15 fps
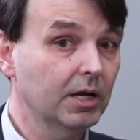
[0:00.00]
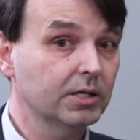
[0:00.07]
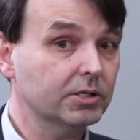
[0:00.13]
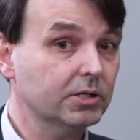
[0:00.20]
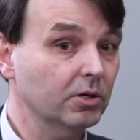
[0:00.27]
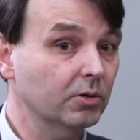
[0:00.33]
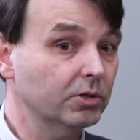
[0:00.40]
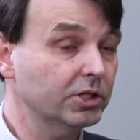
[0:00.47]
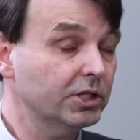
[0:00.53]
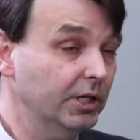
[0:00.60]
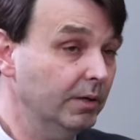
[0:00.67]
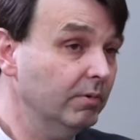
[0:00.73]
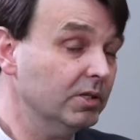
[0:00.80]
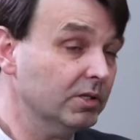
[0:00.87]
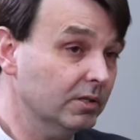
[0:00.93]
So
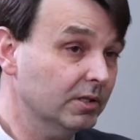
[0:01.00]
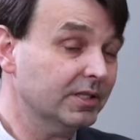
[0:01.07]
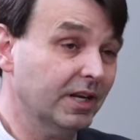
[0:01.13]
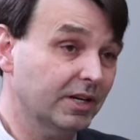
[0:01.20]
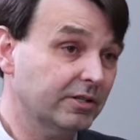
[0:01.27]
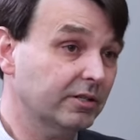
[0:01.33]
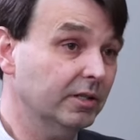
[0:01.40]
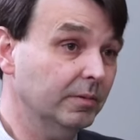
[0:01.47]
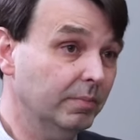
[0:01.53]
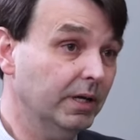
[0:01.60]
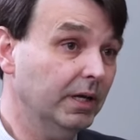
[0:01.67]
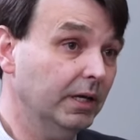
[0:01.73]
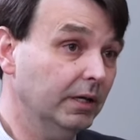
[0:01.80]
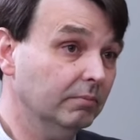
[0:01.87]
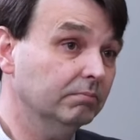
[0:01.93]
she was essentially
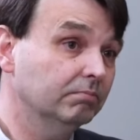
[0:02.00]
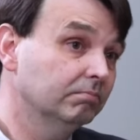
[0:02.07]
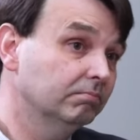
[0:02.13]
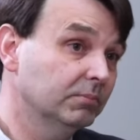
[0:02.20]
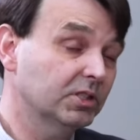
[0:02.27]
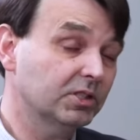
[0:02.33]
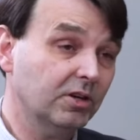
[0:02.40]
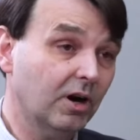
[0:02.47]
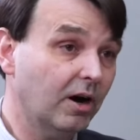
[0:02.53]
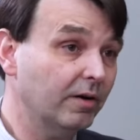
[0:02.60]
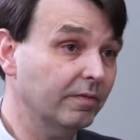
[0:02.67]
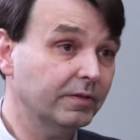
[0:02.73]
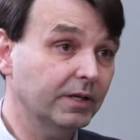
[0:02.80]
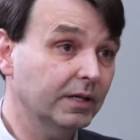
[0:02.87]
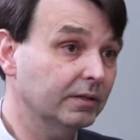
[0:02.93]
being
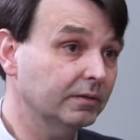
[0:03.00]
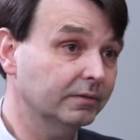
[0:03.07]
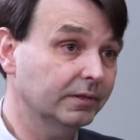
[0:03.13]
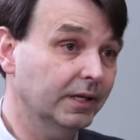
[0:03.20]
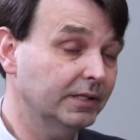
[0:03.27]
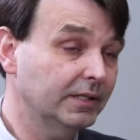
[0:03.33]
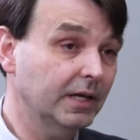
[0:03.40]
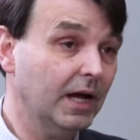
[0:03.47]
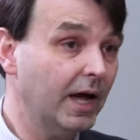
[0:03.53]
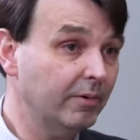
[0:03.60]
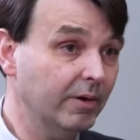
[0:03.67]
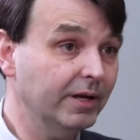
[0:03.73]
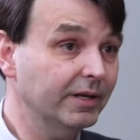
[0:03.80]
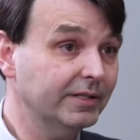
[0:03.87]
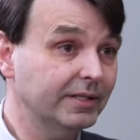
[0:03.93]
starved and
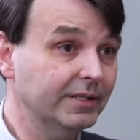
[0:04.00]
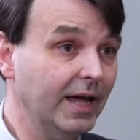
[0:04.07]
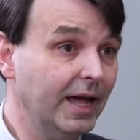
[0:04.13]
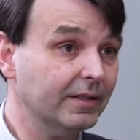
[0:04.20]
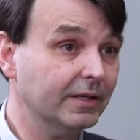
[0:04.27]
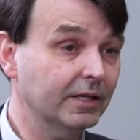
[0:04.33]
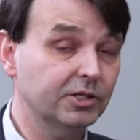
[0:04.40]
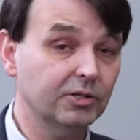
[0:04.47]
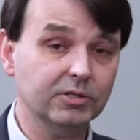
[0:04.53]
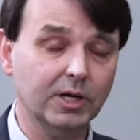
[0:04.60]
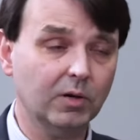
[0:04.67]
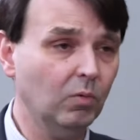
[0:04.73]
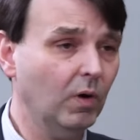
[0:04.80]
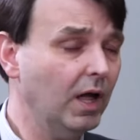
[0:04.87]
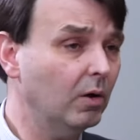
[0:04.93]
dehydrated to death. And she was
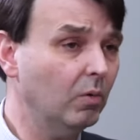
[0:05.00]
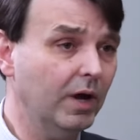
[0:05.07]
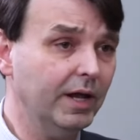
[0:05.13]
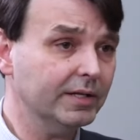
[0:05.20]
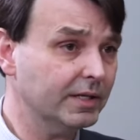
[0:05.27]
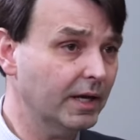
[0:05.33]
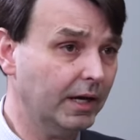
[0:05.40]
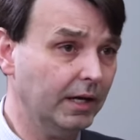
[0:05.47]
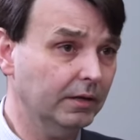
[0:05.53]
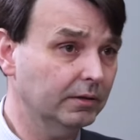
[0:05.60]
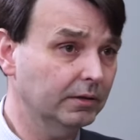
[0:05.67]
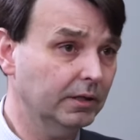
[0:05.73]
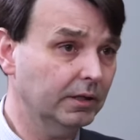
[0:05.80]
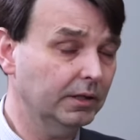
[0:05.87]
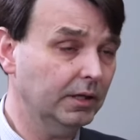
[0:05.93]
like, well, wait a second.
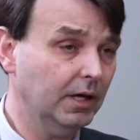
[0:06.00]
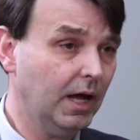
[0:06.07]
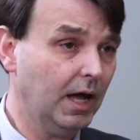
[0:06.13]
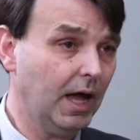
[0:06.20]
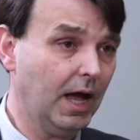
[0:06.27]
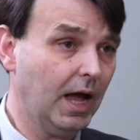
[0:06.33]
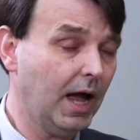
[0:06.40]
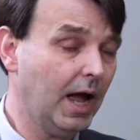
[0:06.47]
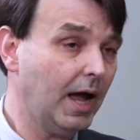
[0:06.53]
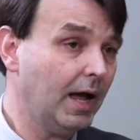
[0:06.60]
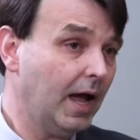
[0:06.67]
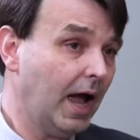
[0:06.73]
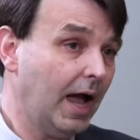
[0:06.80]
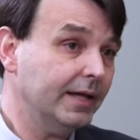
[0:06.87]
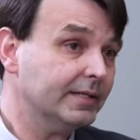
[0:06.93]

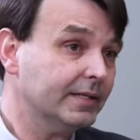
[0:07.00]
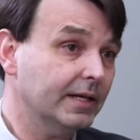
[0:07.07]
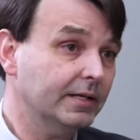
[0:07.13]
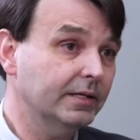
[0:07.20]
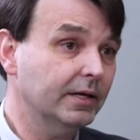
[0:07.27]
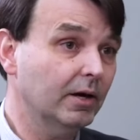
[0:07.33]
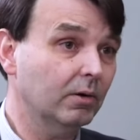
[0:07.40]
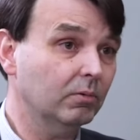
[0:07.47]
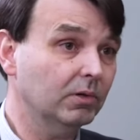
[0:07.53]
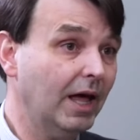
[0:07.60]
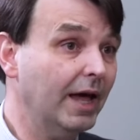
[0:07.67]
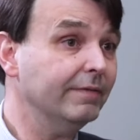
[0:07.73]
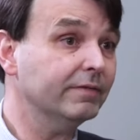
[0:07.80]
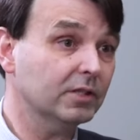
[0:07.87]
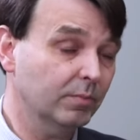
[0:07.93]
I said,
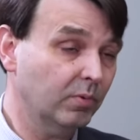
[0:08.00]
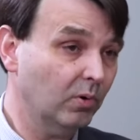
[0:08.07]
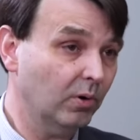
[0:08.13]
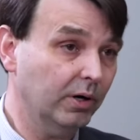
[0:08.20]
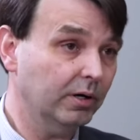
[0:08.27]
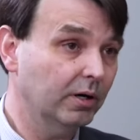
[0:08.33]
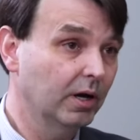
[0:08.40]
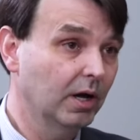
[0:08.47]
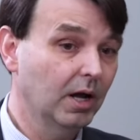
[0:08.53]
life support,